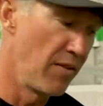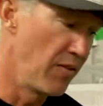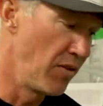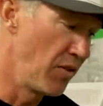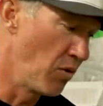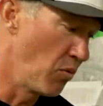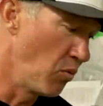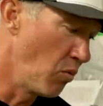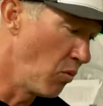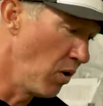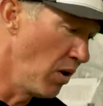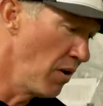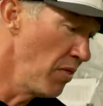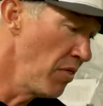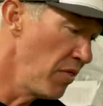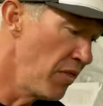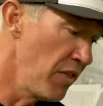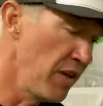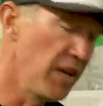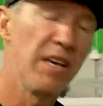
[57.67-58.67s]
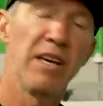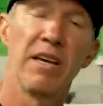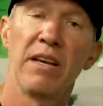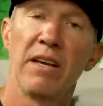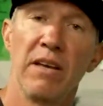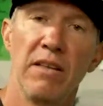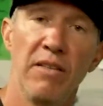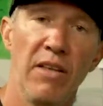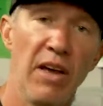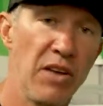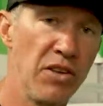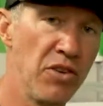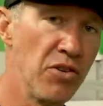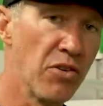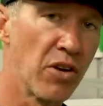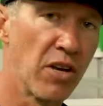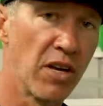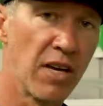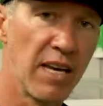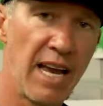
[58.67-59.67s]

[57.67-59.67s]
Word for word: the one thing that you can